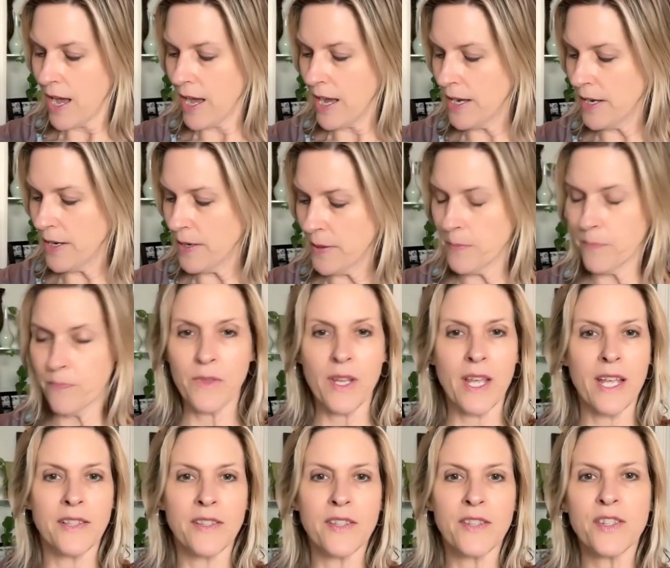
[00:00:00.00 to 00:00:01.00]

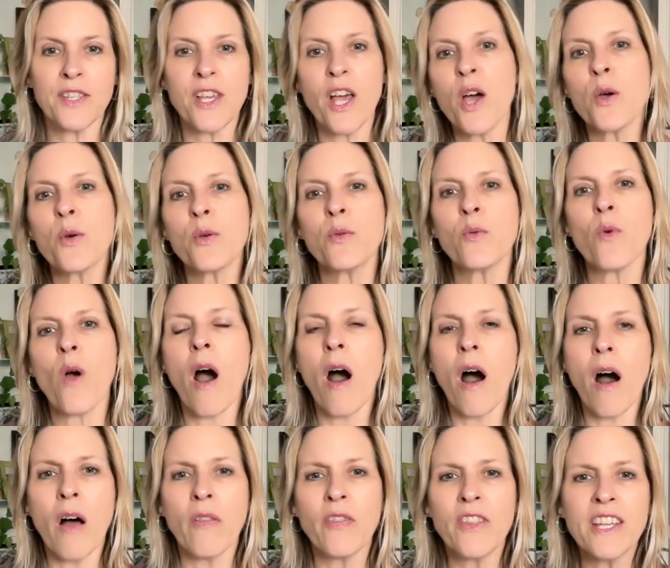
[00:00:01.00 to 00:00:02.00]
And so
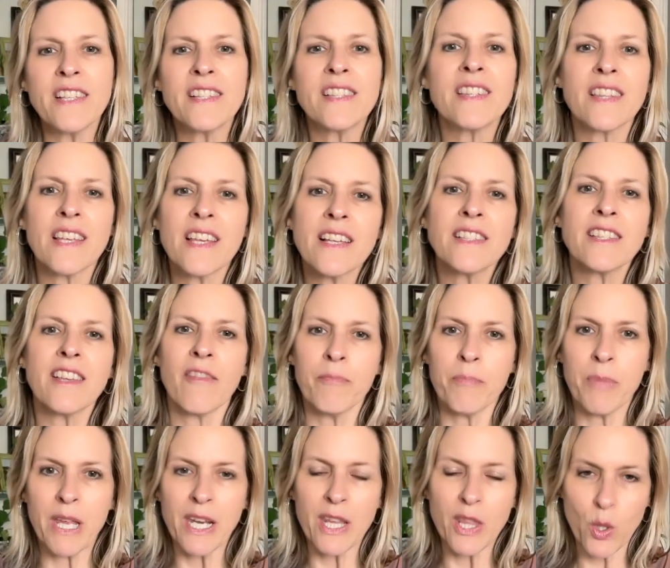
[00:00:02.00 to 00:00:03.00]
these things have
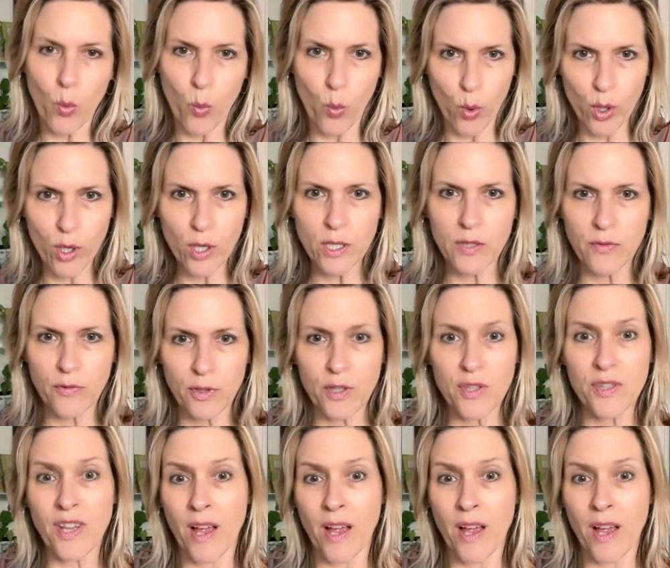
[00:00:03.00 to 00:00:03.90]
been in the works for